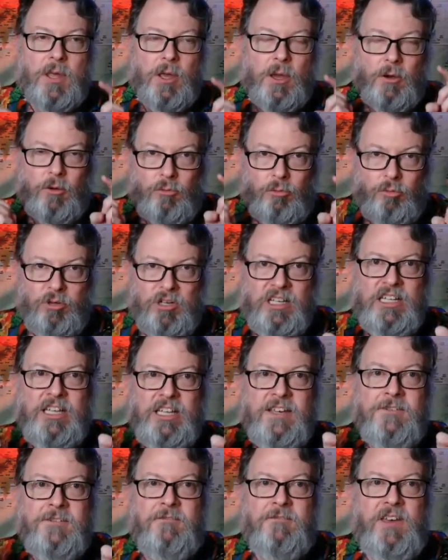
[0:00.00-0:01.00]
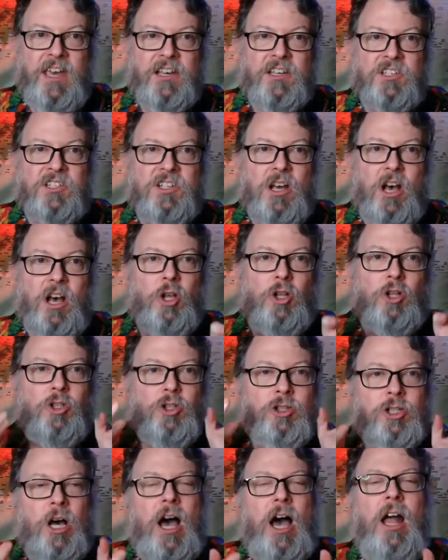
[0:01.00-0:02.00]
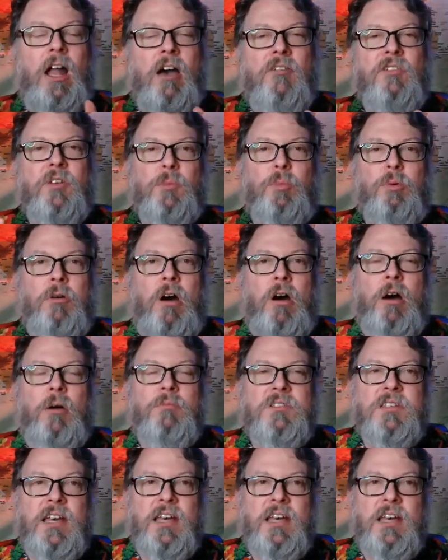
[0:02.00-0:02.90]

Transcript: really fixed a lot of the problems